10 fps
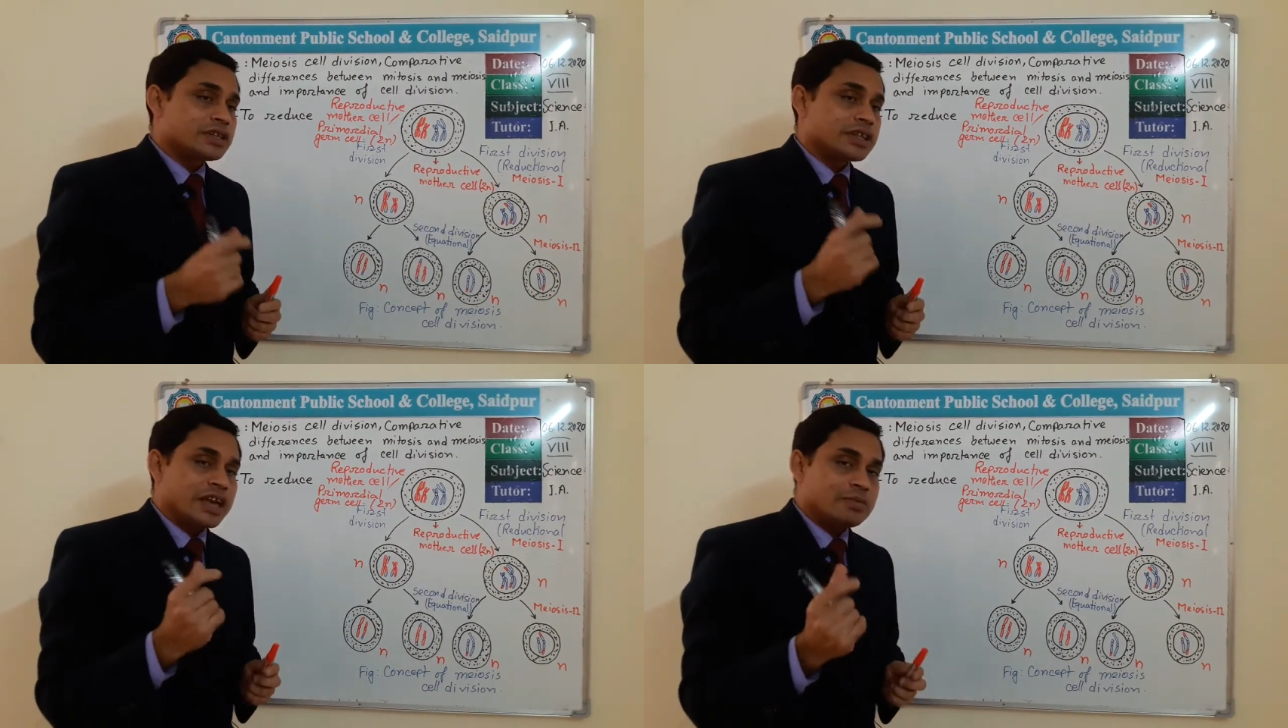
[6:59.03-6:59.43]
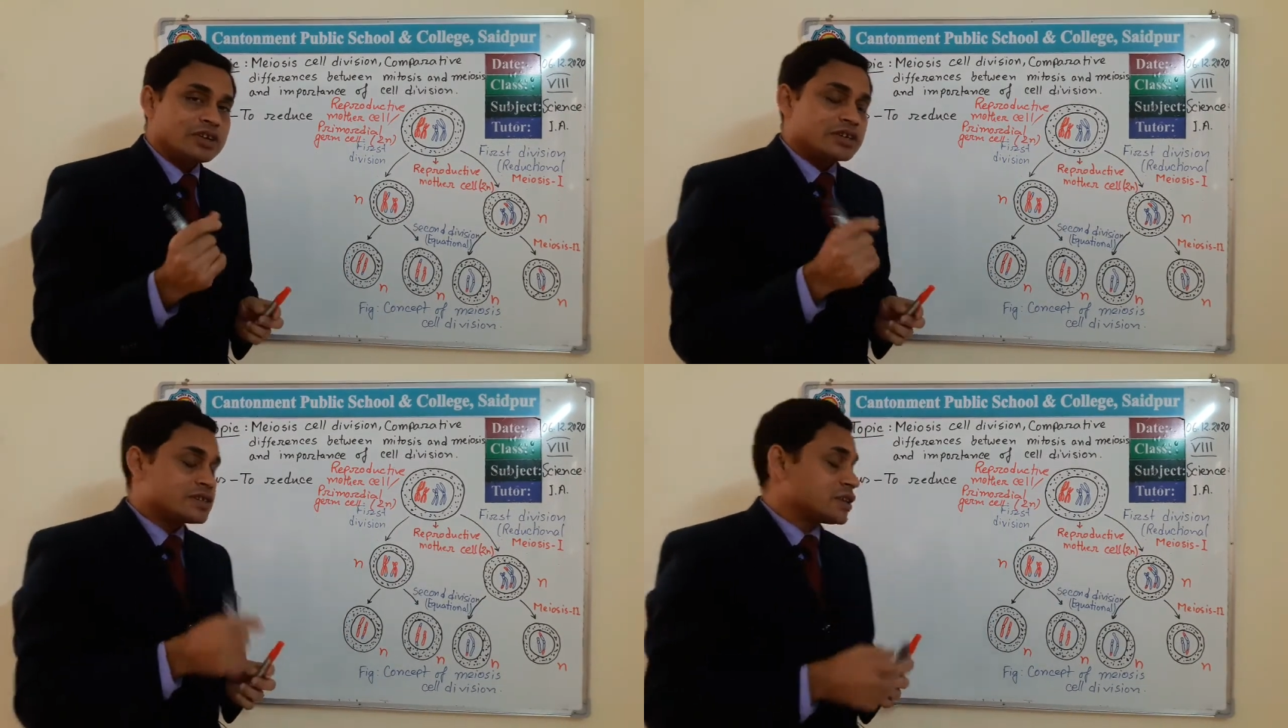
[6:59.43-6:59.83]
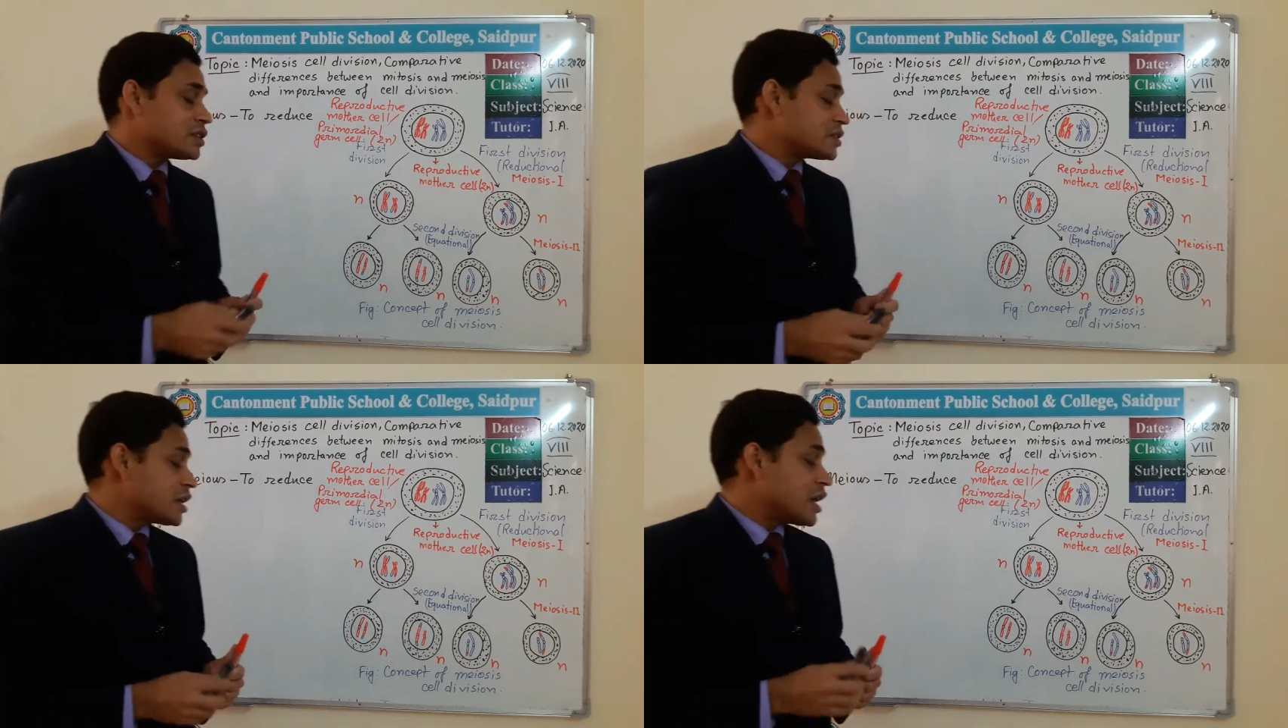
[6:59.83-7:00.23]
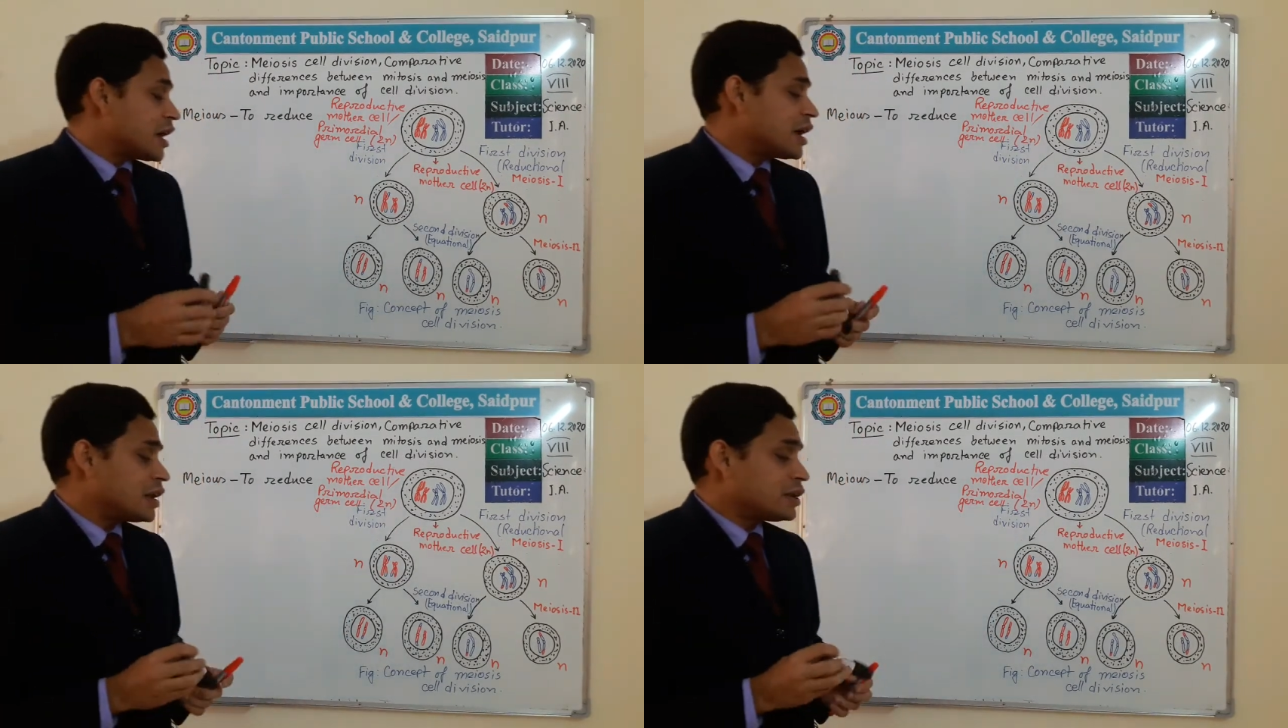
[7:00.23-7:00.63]
gametic cells,
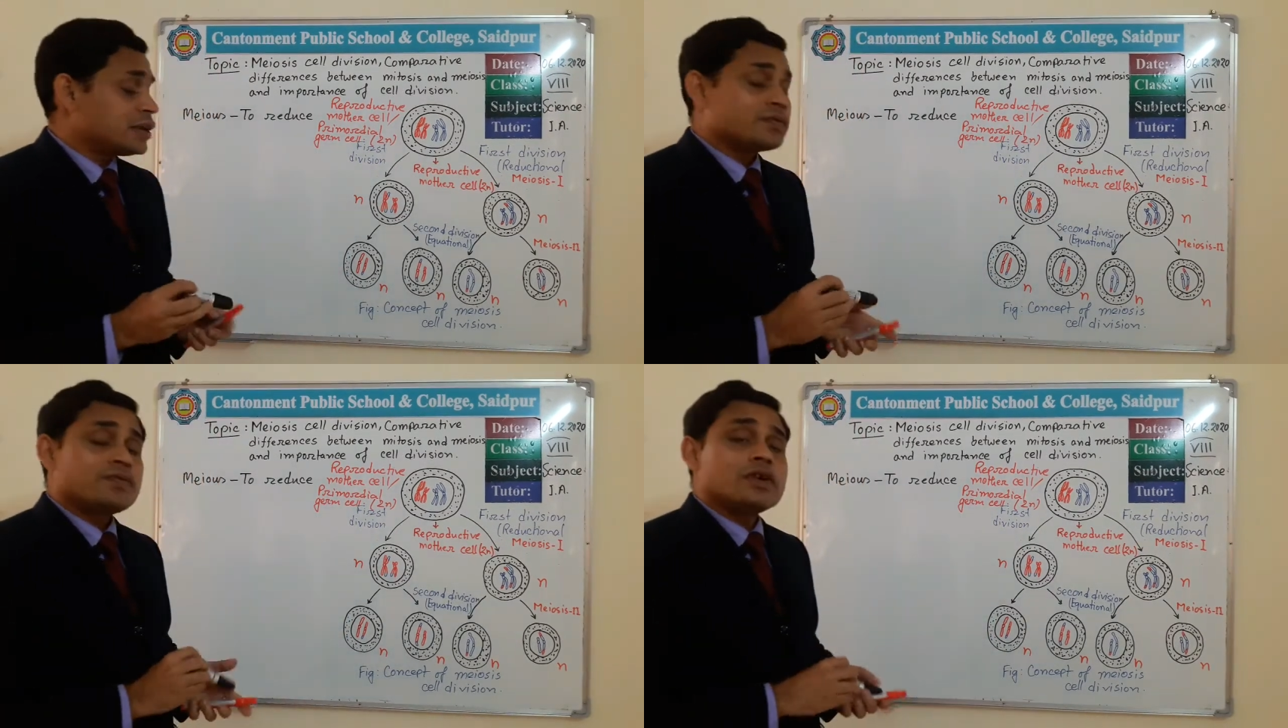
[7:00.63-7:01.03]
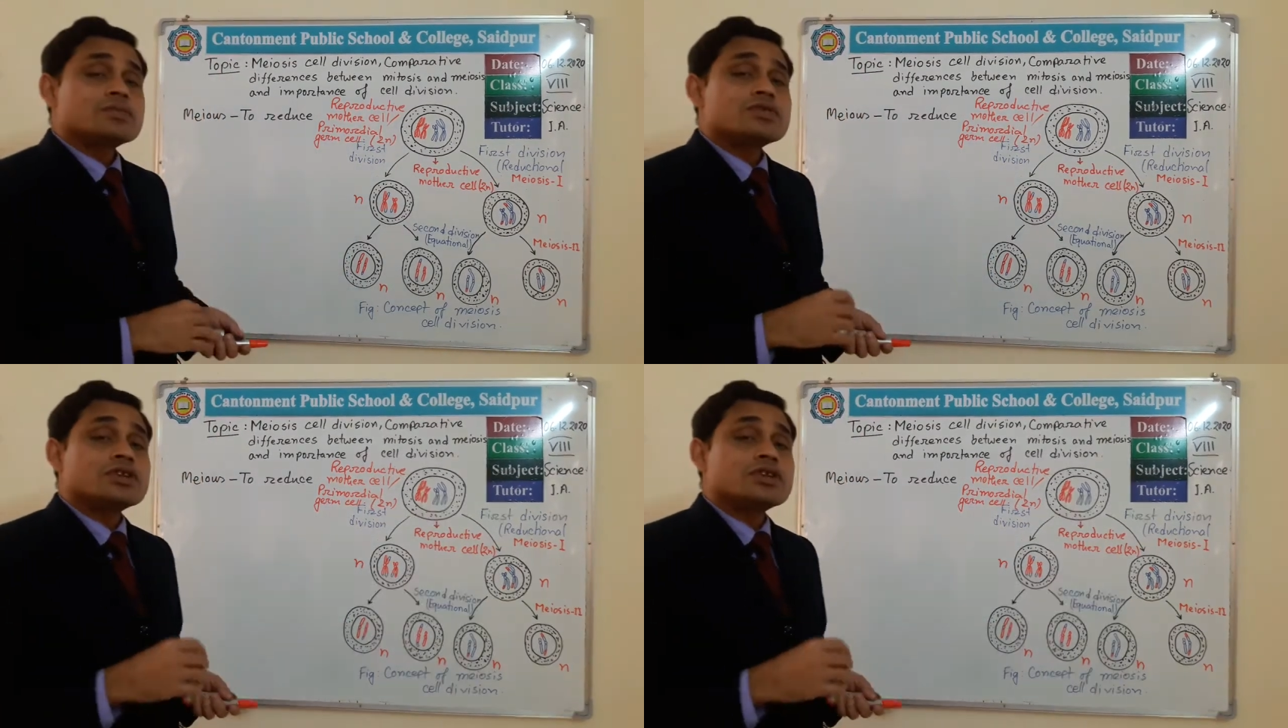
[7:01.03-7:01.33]
and it forms